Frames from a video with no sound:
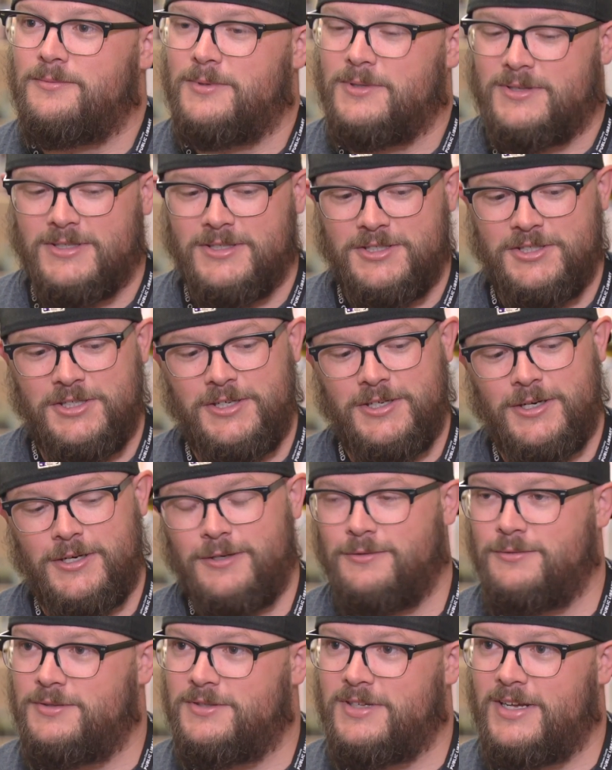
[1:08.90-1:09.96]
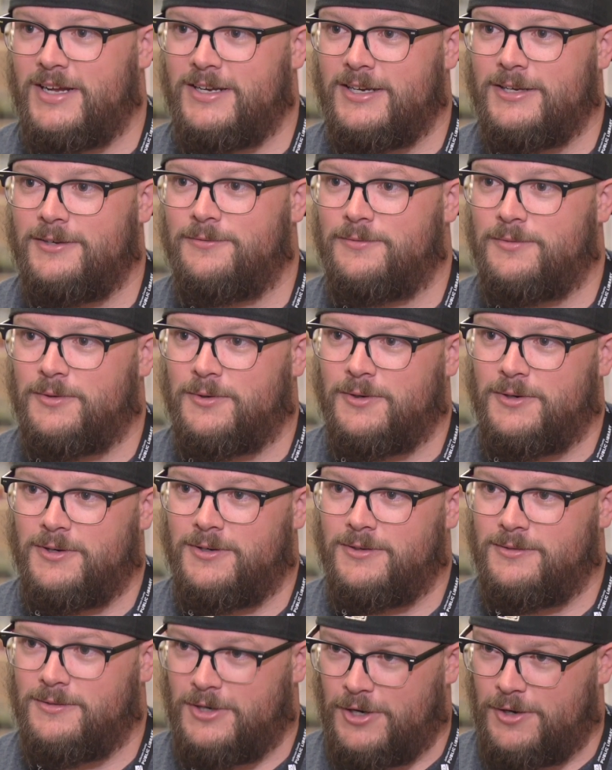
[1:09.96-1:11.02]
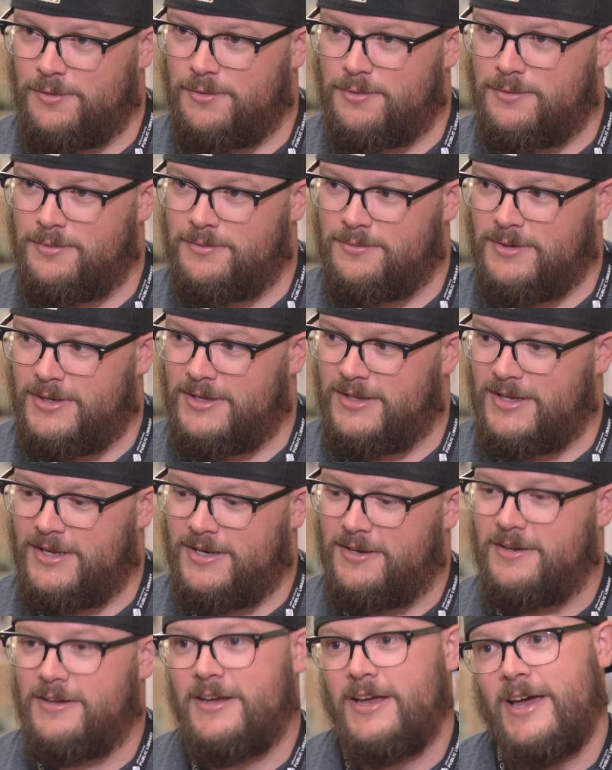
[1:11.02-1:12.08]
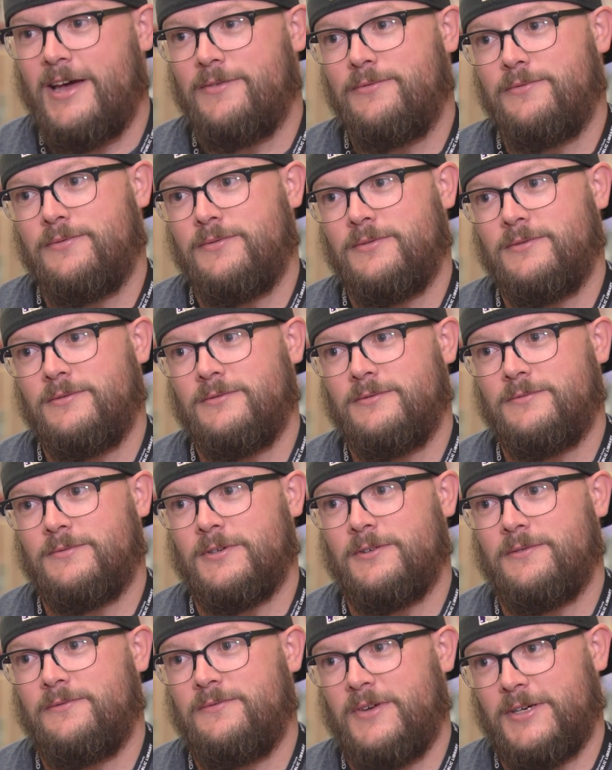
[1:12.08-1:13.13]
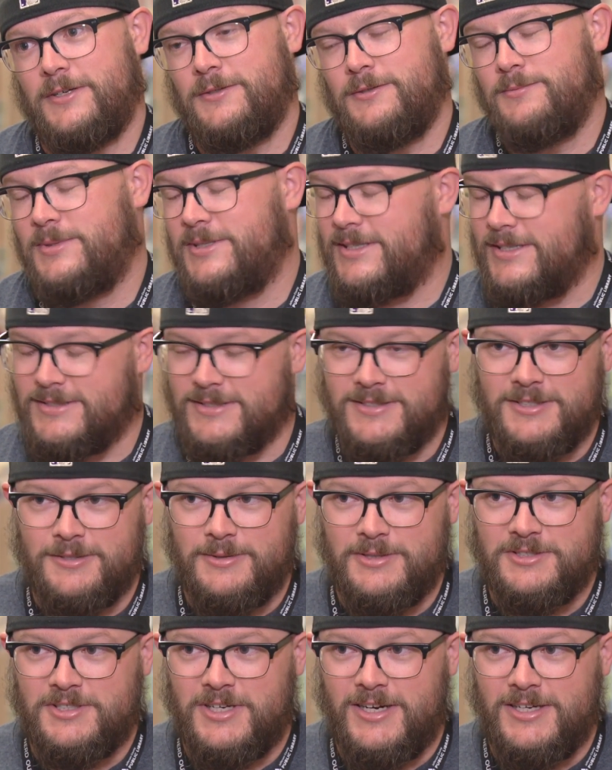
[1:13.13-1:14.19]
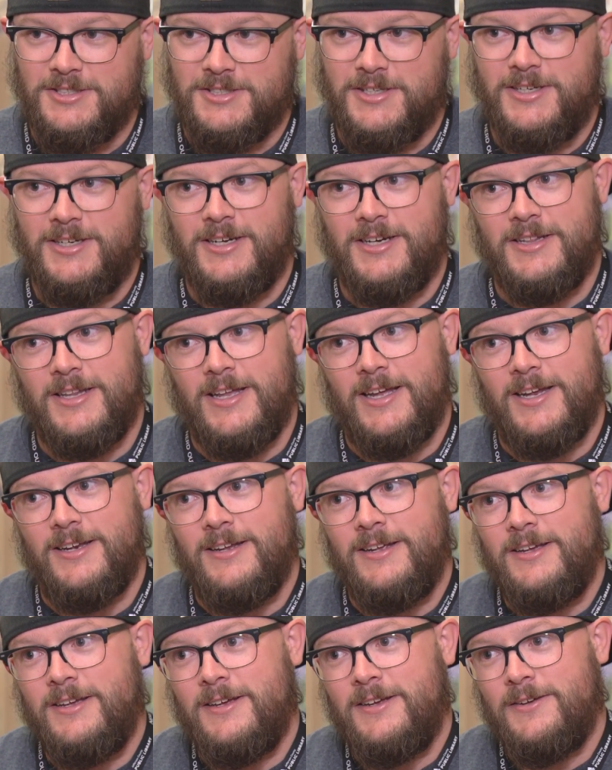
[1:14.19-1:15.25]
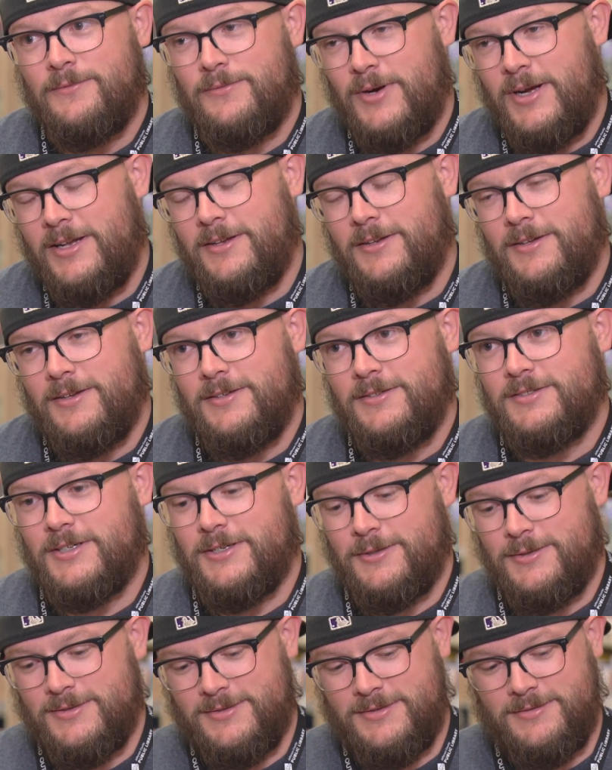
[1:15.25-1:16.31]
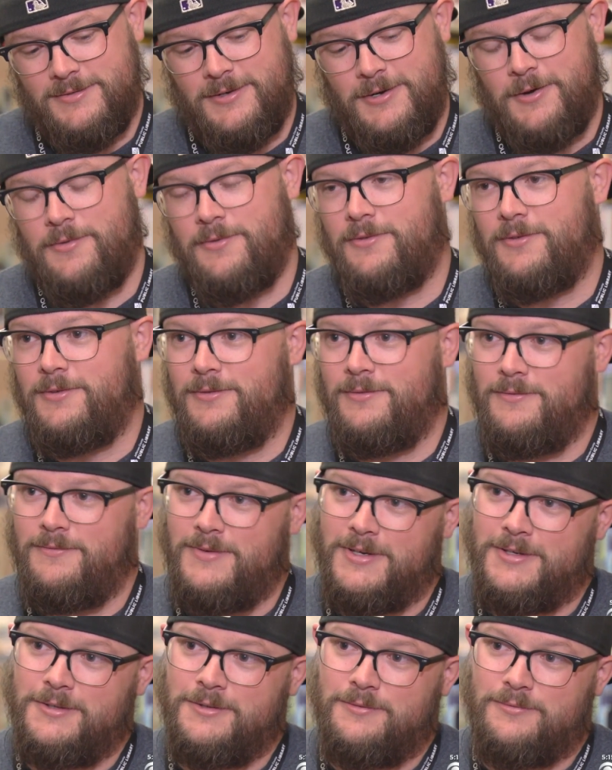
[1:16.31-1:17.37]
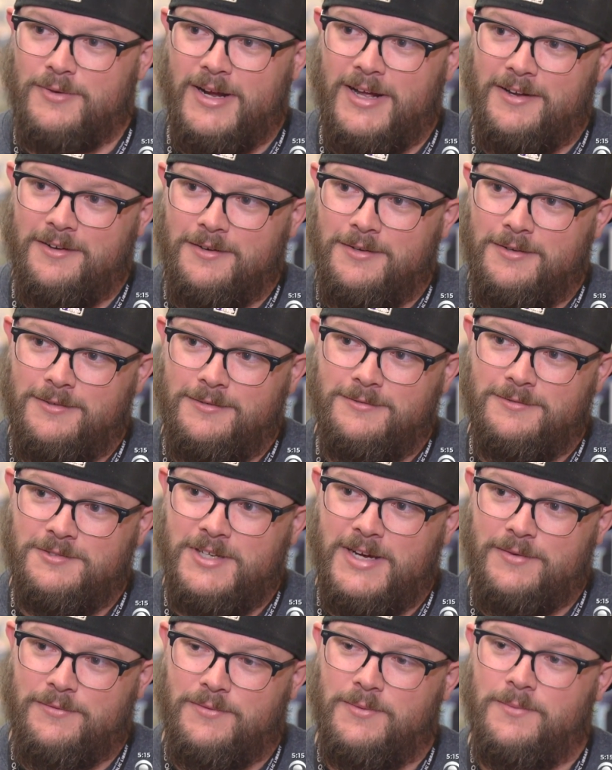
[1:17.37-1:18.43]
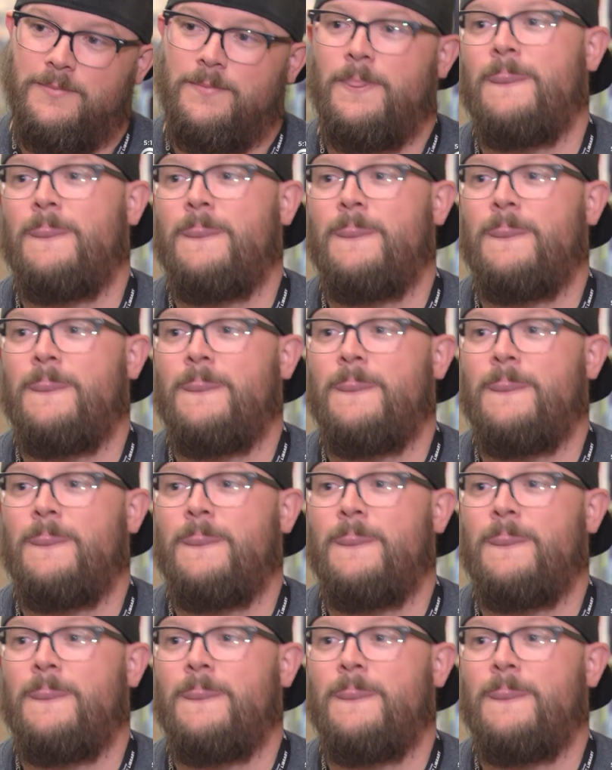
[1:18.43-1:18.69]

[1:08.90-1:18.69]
With the G O standing for Earth, and then F for fickle because it's always changing, and then friend. So it's Earth's fickle friend, Jeff.